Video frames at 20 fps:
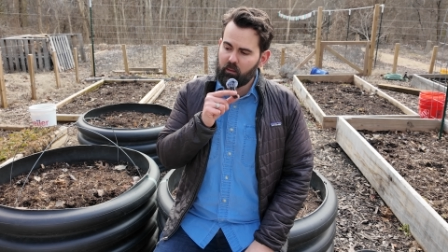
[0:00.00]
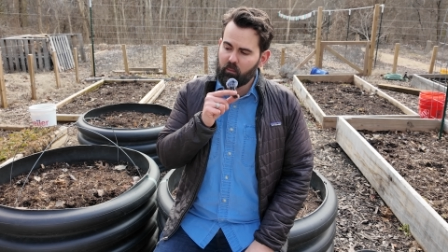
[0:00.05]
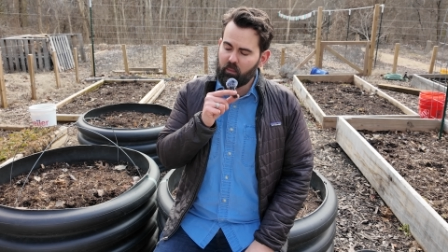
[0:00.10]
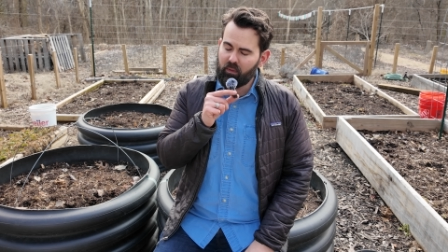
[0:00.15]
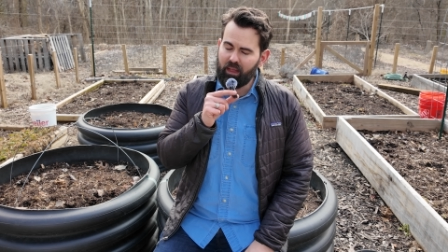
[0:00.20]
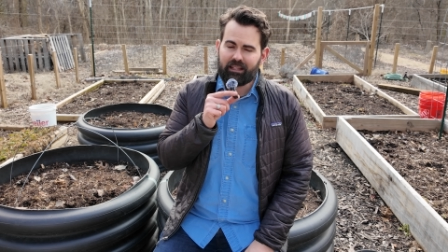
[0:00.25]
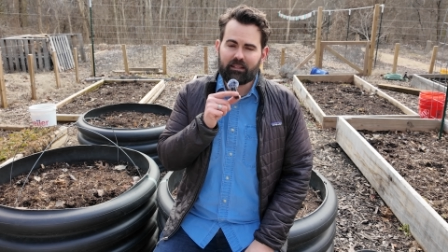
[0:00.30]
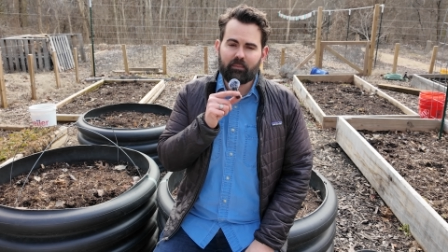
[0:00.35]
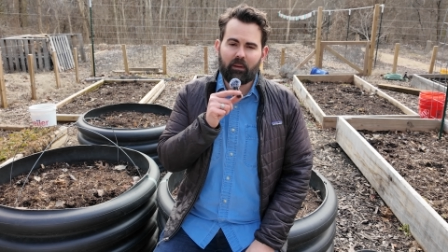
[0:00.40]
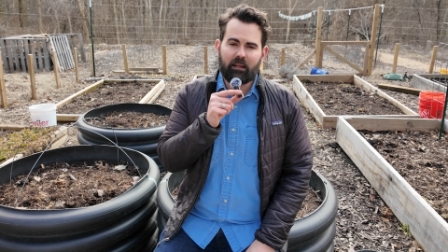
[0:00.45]
But
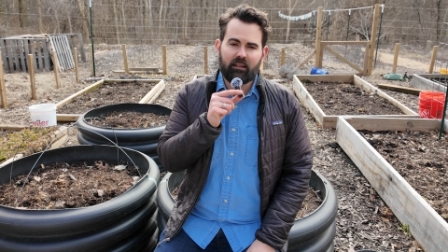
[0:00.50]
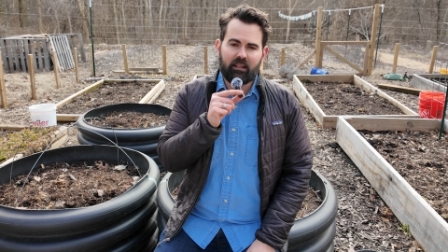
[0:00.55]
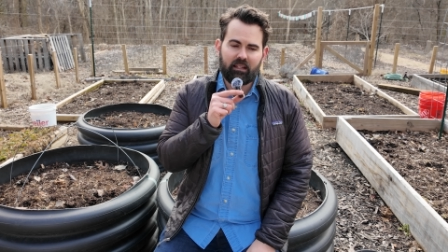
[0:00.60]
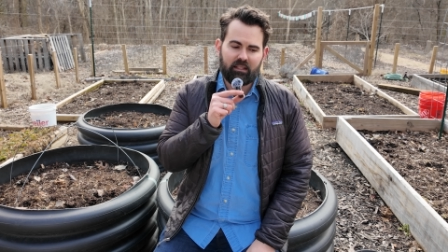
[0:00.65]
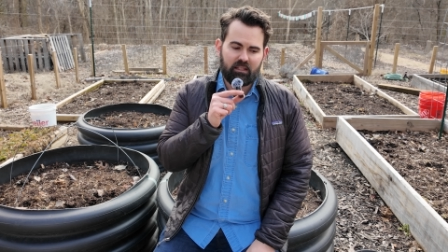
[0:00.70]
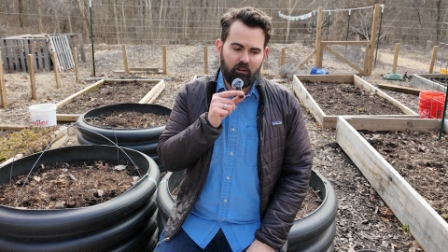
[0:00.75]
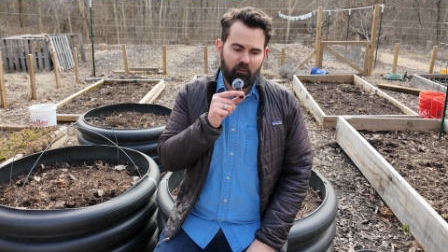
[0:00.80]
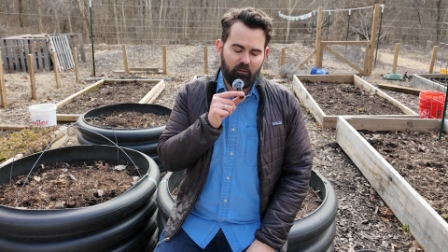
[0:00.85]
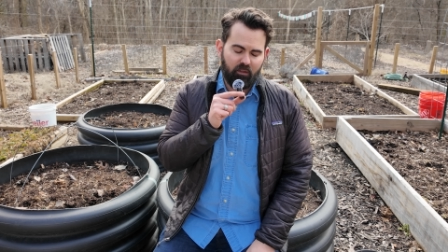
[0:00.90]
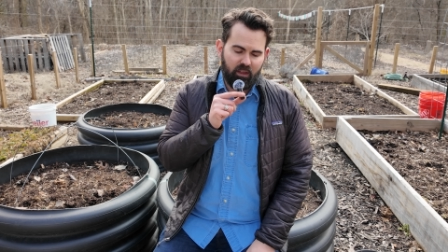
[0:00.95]
that's my
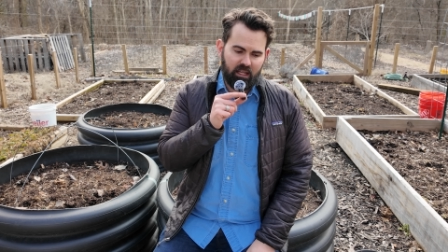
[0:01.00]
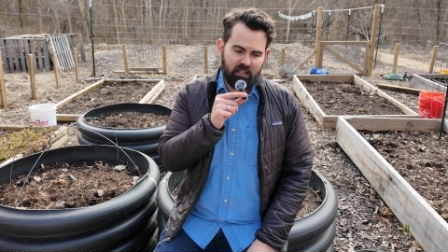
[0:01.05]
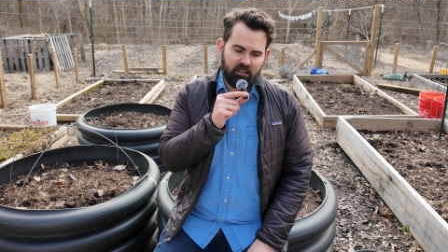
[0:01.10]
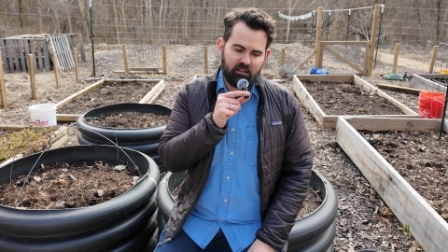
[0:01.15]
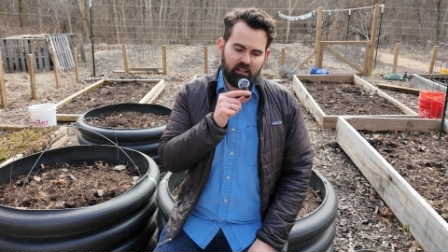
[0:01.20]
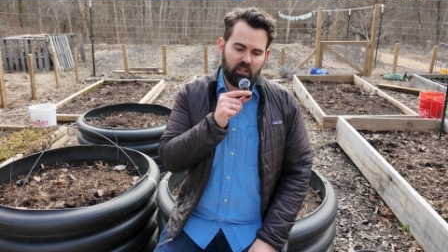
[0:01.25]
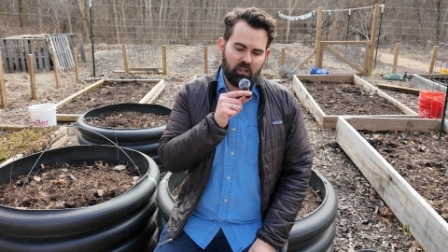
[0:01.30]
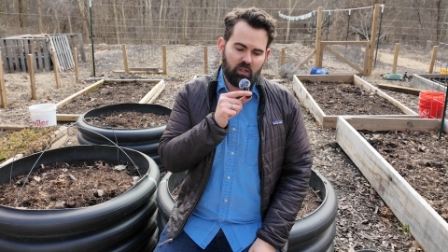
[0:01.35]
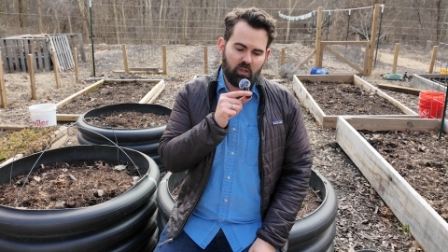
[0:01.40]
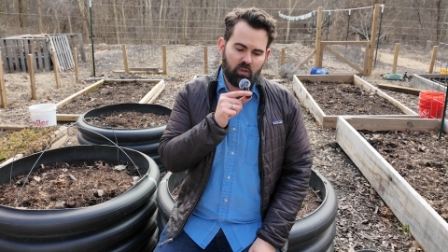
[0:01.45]
list of things
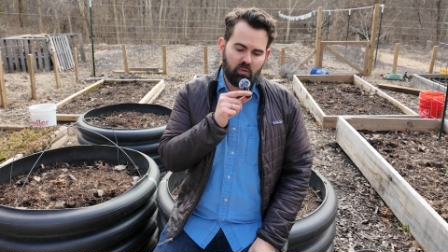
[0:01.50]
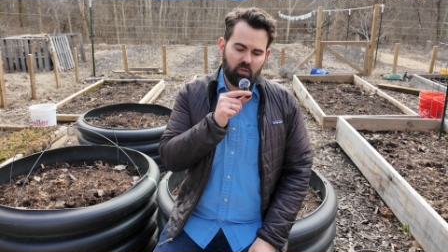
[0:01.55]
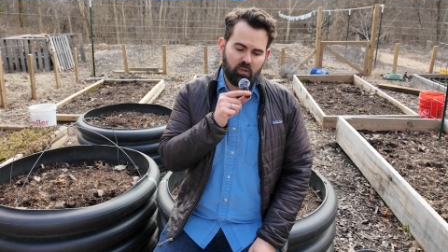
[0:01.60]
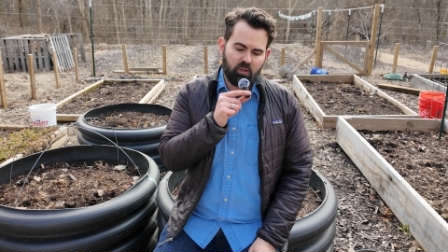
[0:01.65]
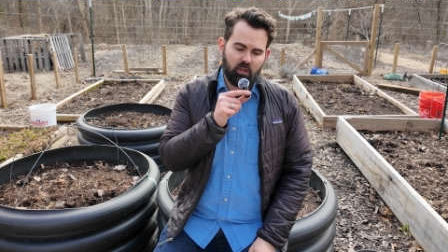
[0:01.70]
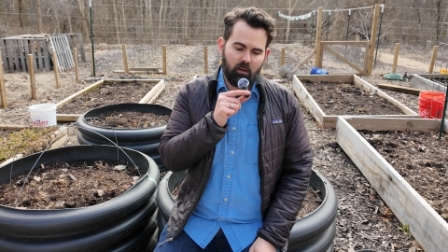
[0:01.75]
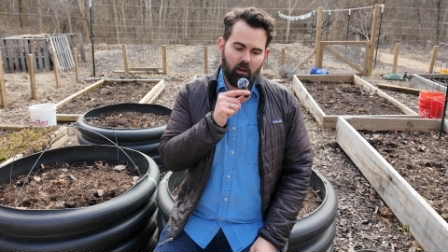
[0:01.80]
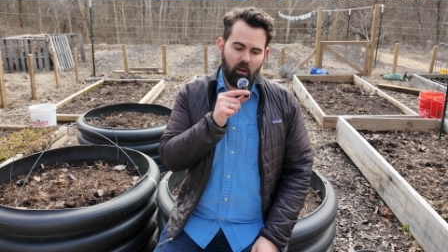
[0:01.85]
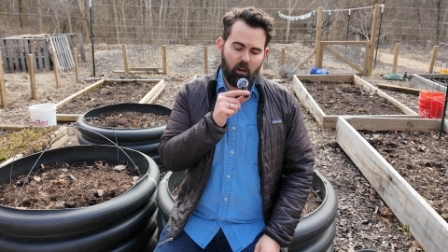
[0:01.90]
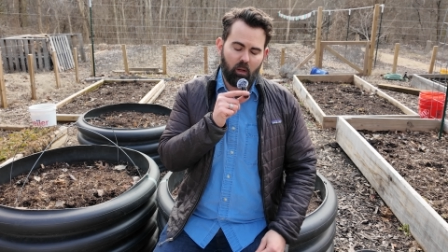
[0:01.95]
that you
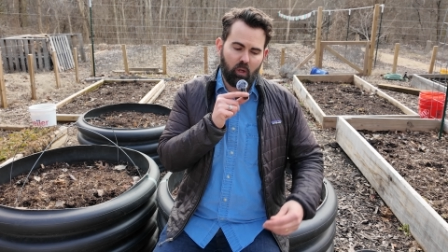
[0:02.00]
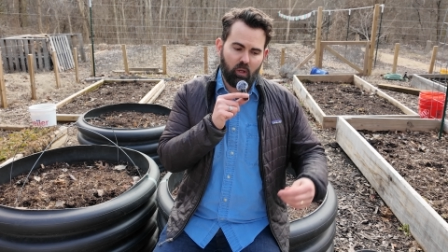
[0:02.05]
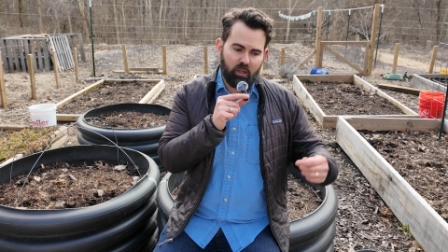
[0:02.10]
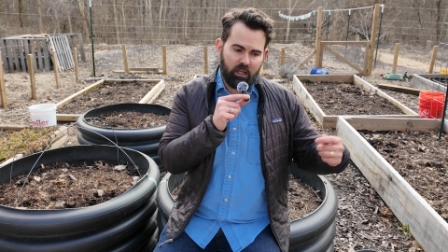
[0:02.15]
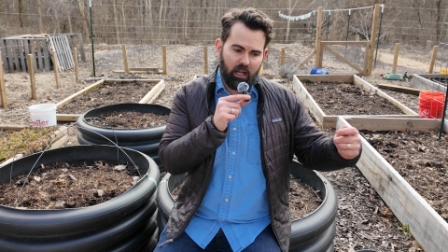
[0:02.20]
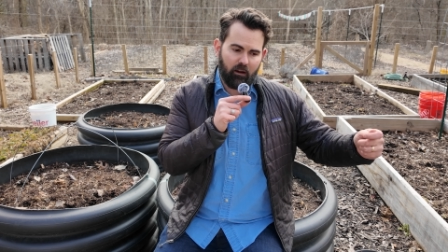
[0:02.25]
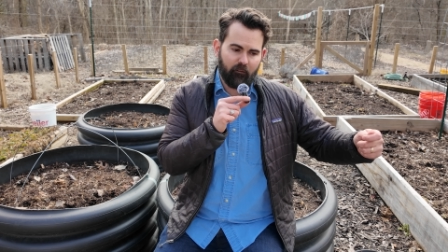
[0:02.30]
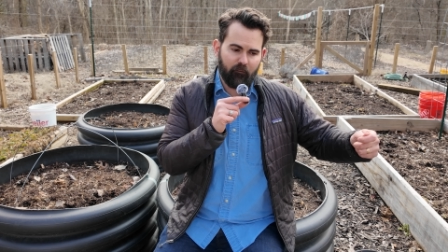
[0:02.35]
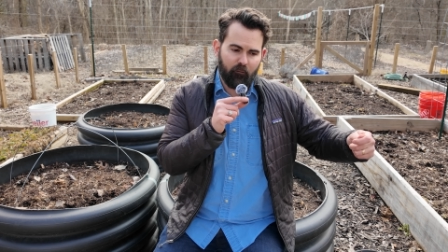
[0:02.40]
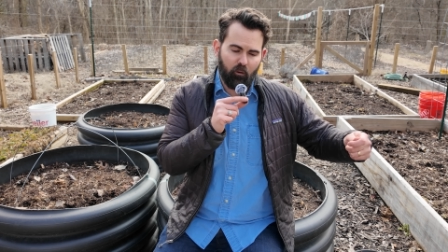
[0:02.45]
should
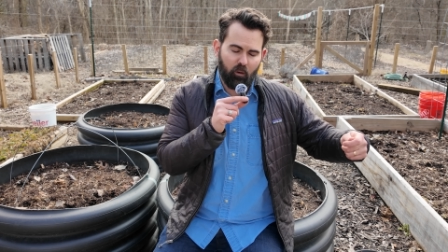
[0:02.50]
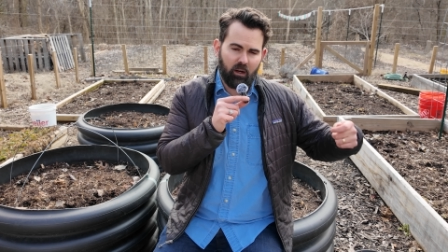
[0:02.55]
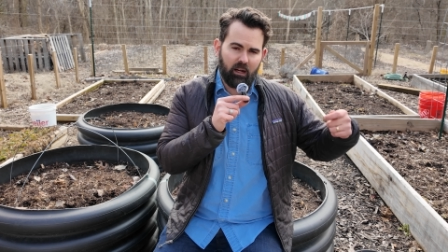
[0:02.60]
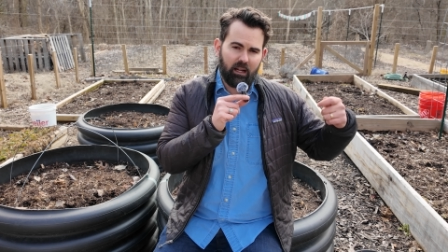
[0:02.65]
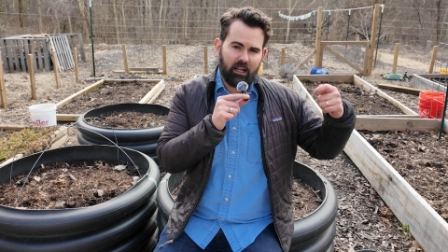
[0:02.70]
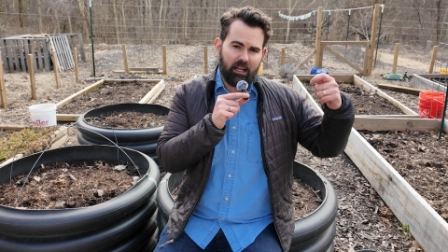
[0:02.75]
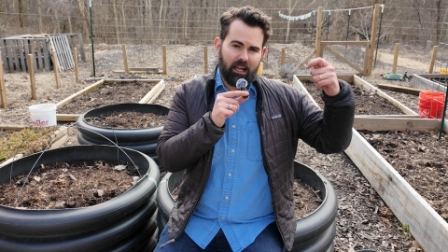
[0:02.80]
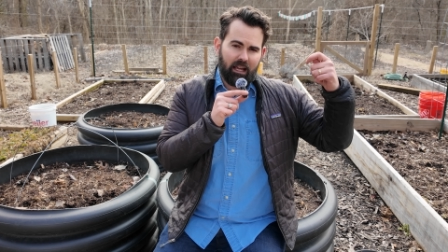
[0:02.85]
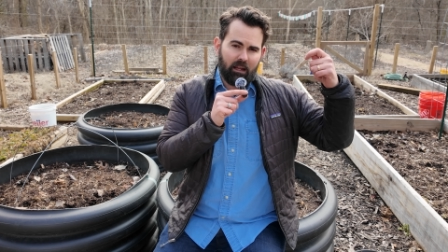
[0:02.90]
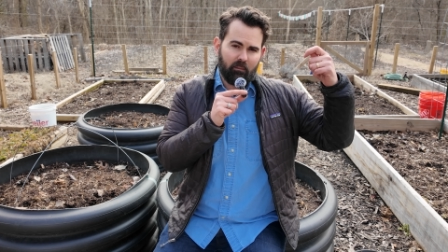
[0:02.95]
look out for
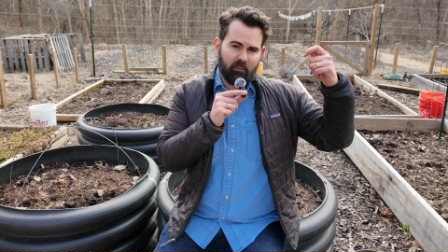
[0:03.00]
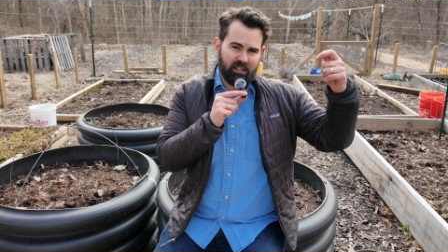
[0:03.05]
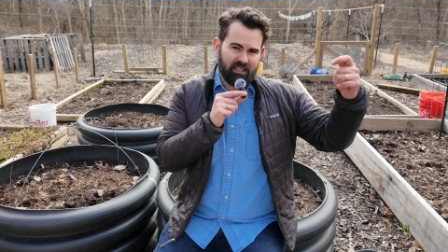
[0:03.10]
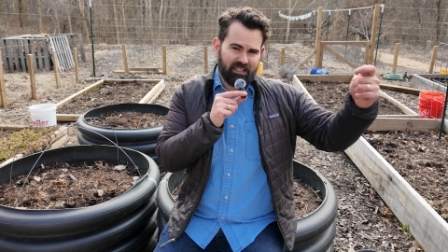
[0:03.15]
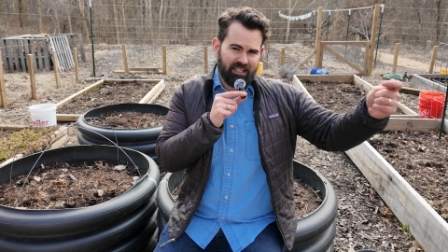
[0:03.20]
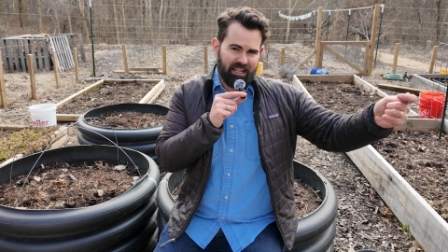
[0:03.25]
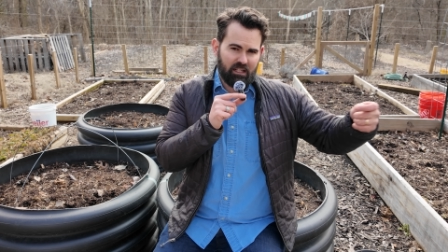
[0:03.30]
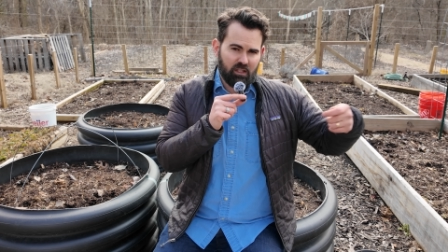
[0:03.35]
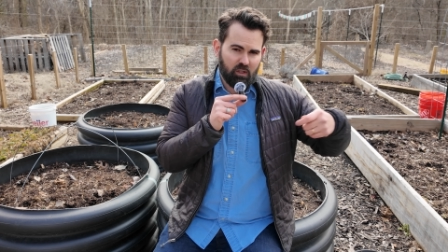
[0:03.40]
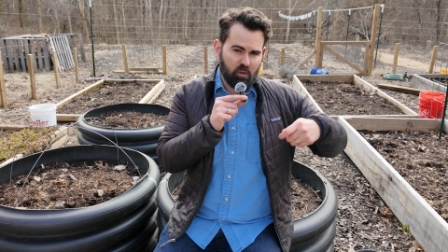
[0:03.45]
and
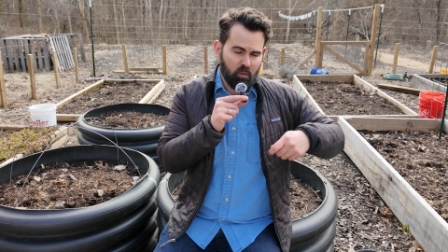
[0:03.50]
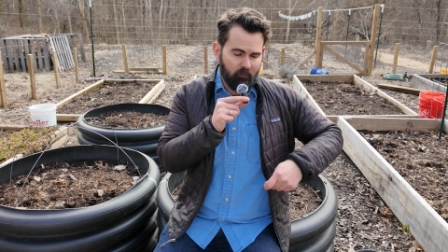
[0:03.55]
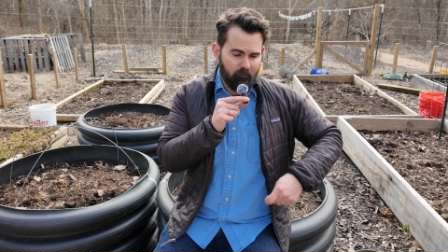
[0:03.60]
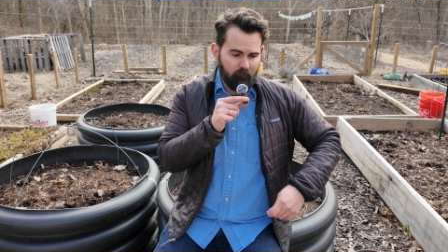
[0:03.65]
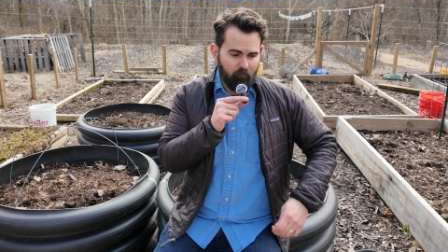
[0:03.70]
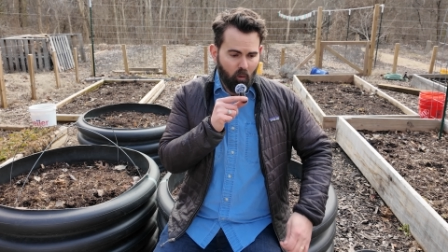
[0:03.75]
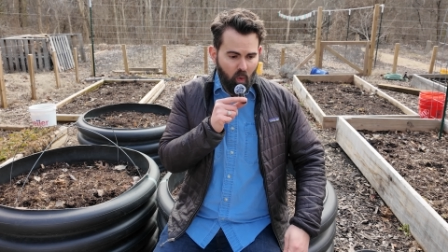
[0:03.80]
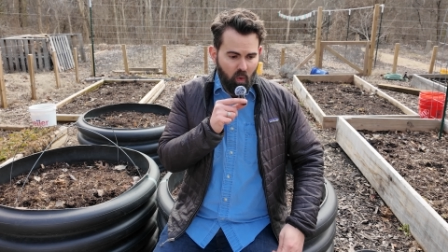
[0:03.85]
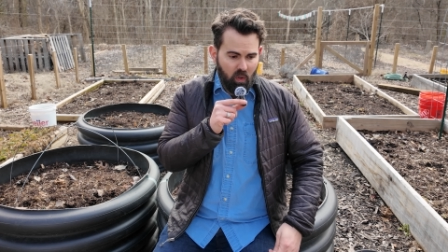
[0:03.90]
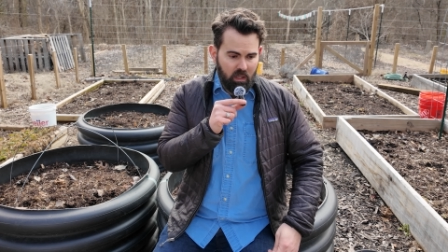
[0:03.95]
mistakes to
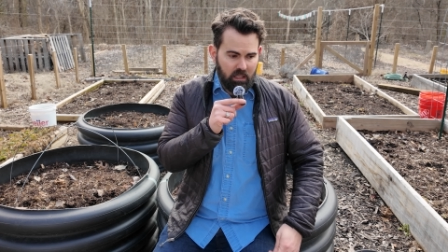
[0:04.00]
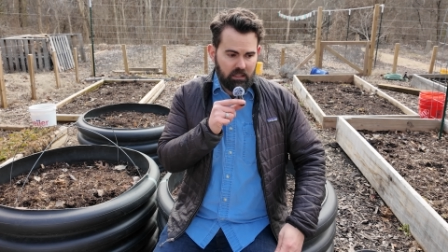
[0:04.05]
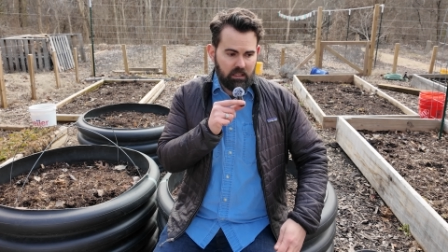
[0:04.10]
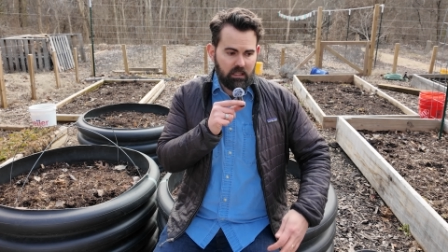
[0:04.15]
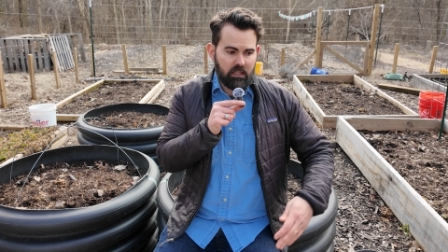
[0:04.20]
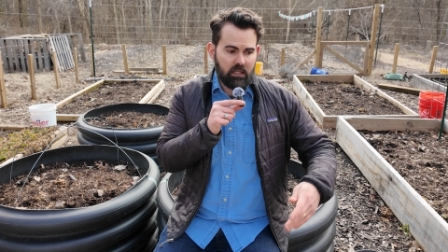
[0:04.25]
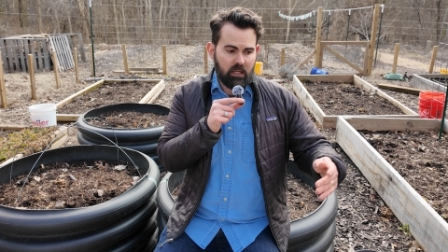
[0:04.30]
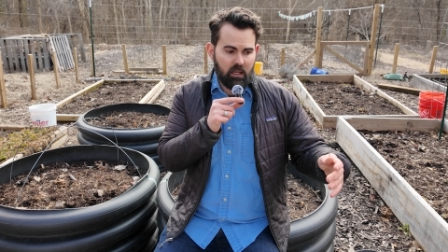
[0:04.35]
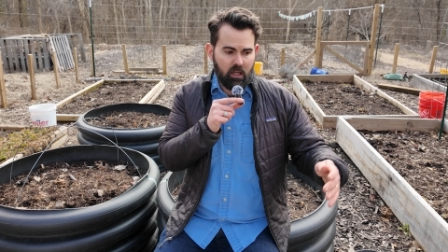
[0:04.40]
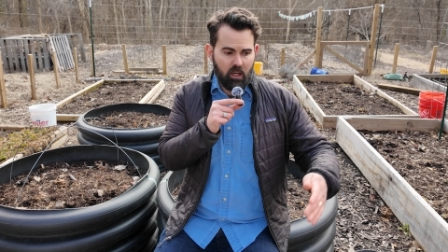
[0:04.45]
avoid